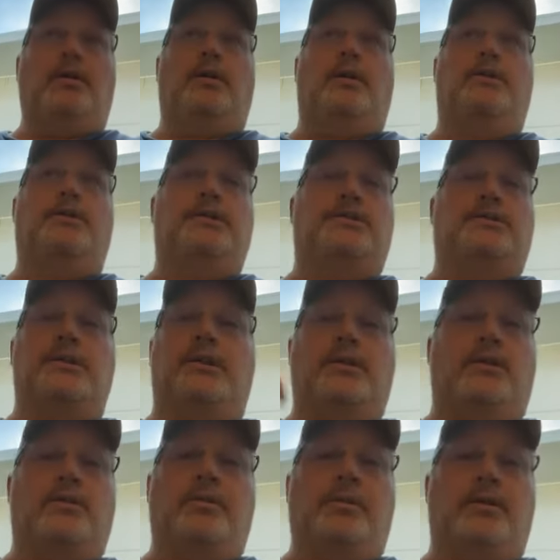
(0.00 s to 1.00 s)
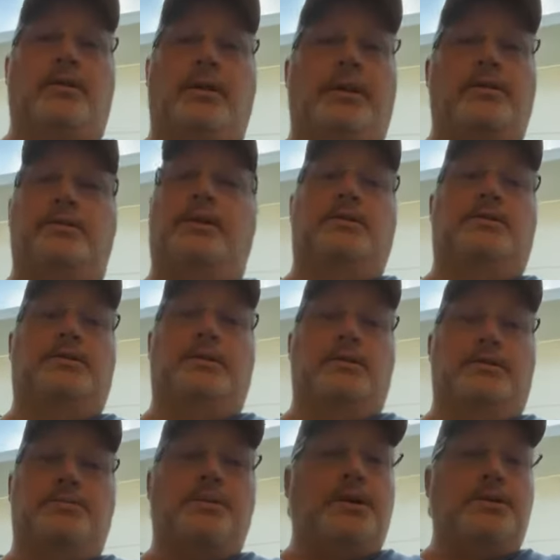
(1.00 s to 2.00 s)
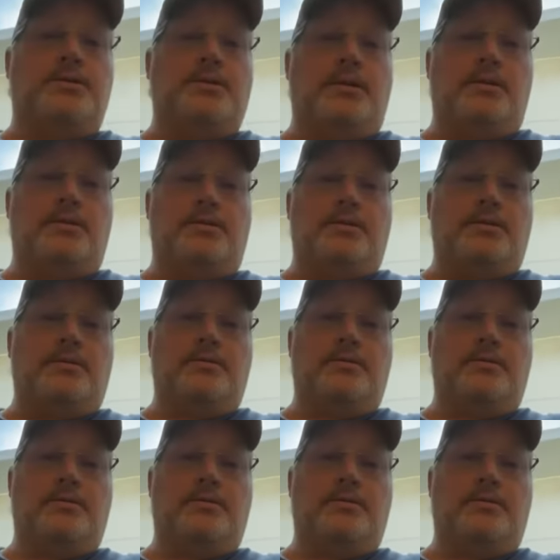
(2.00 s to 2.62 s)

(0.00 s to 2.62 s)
Uh, it takes a lot longer than that to get to see a specialist.